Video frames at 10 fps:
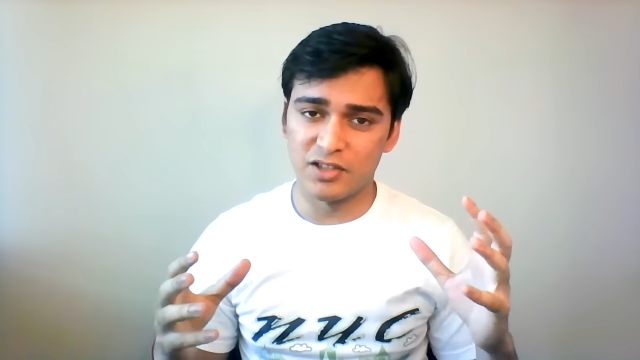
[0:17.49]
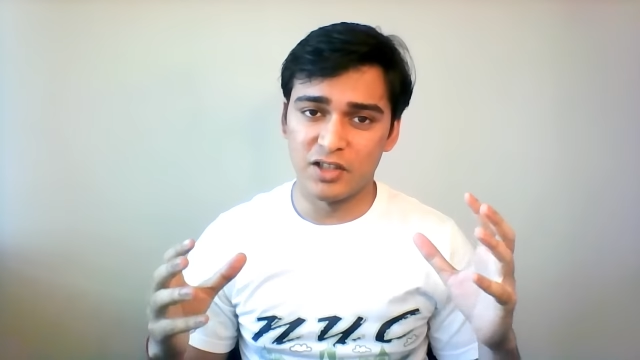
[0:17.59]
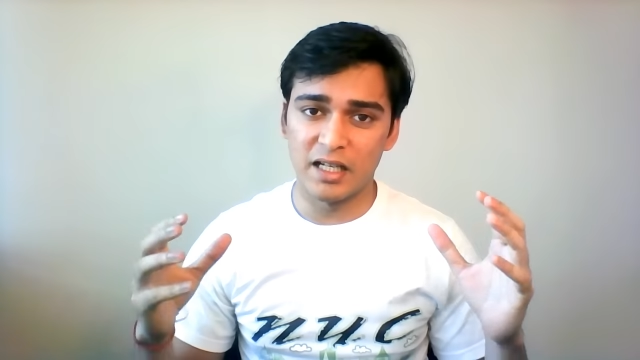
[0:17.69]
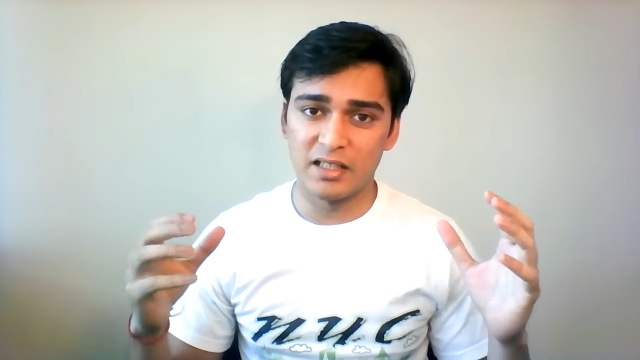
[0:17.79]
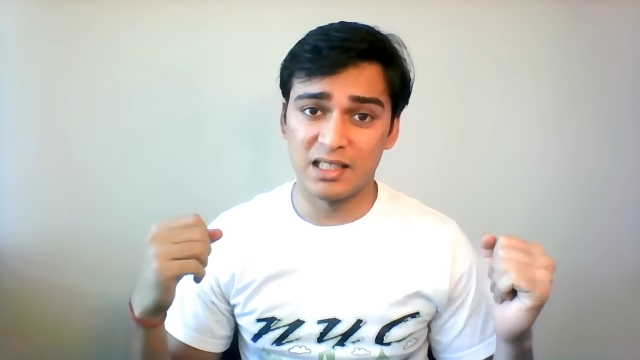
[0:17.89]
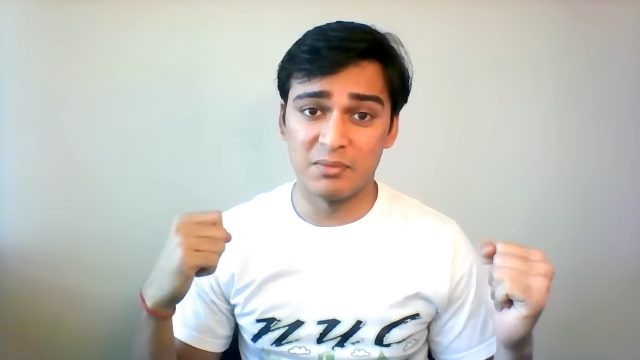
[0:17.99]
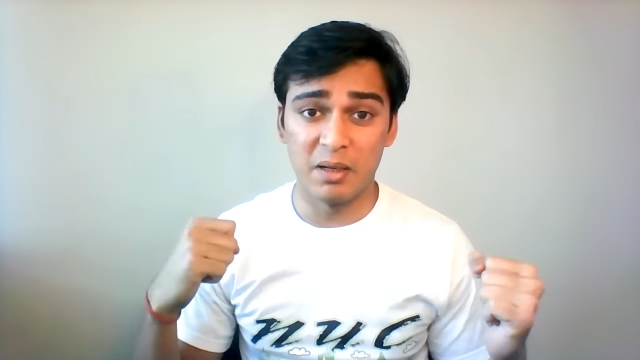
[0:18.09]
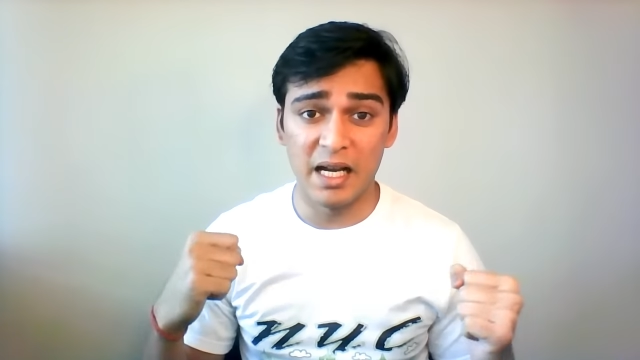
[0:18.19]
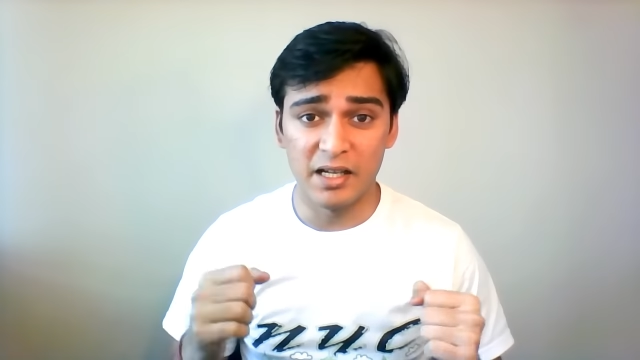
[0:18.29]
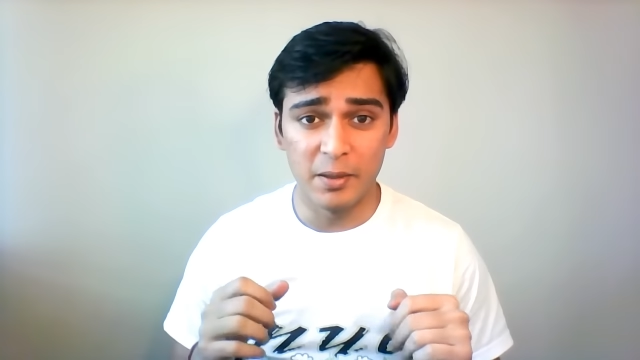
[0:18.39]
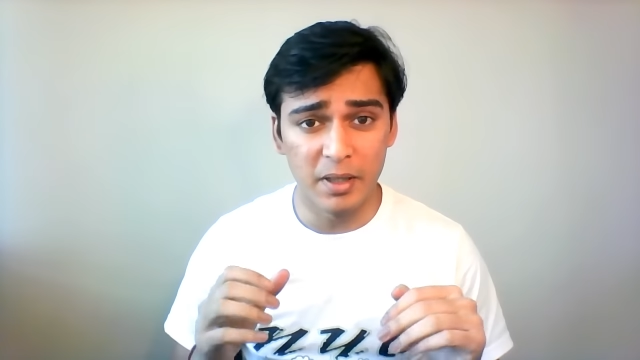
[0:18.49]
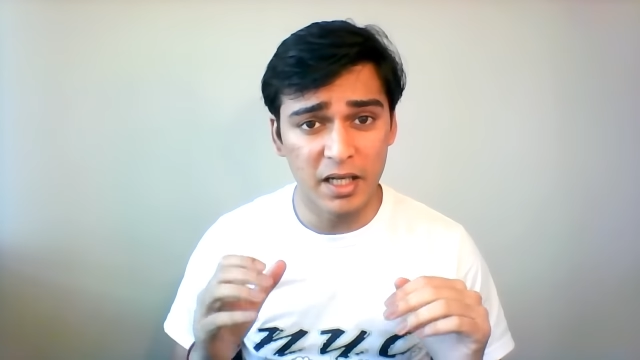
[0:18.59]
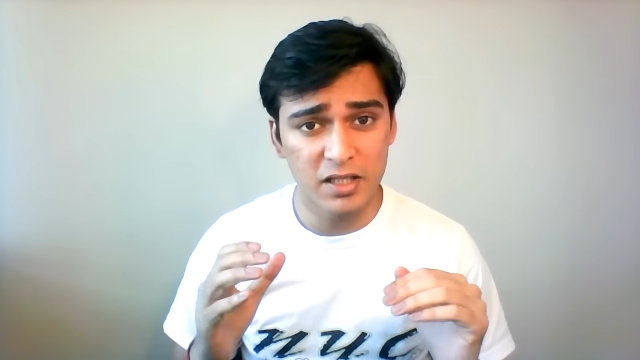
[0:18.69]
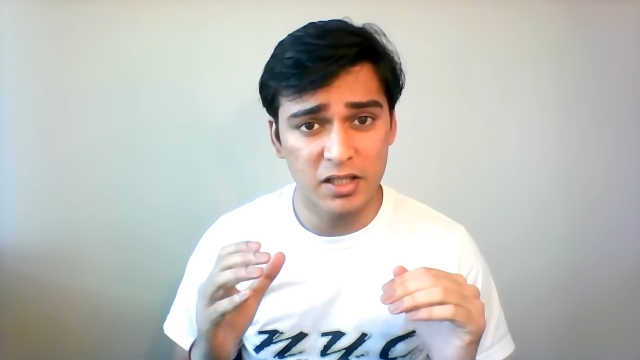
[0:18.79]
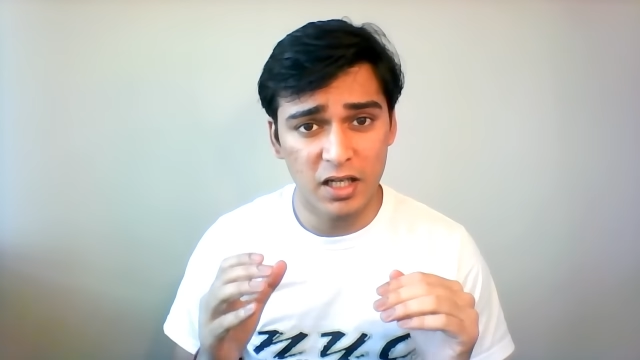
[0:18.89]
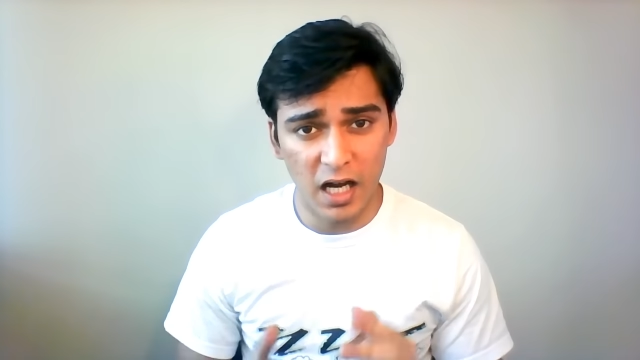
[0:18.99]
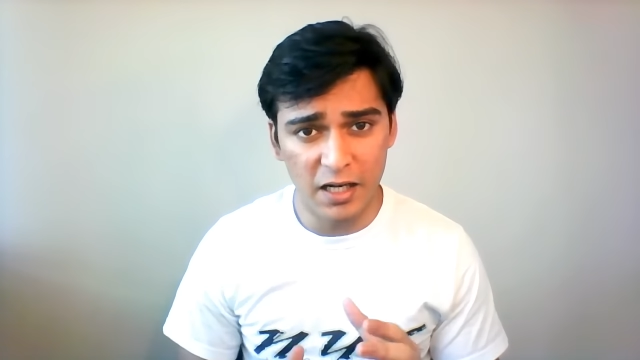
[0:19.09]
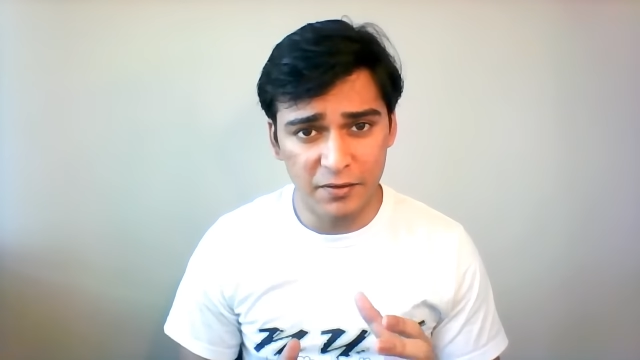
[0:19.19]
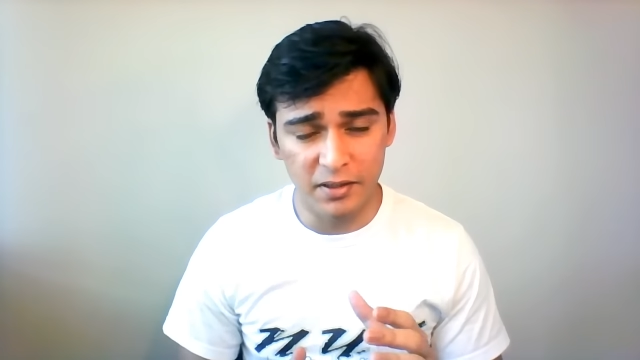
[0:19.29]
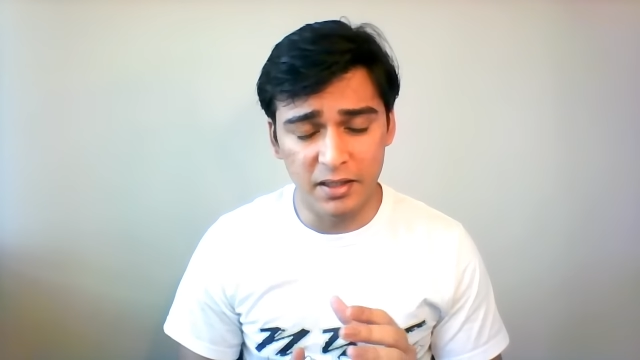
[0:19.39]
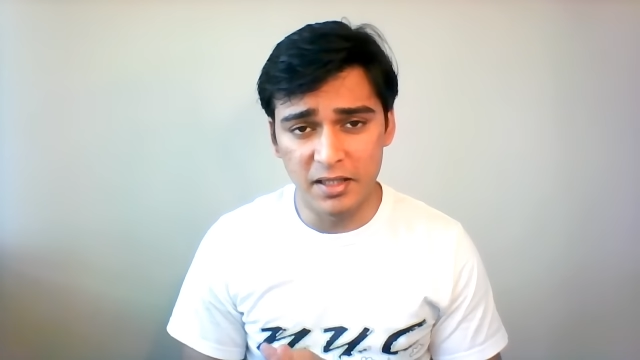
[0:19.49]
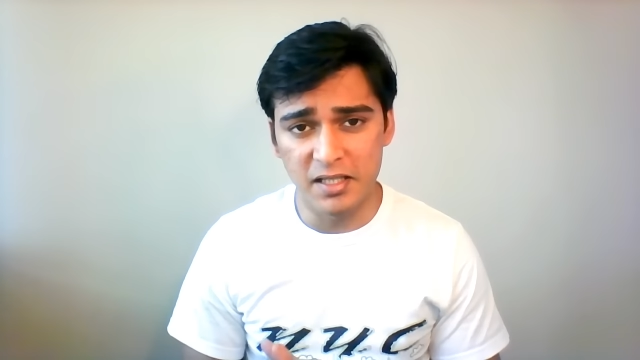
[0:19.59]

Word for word: directed by Ramesh Aravind.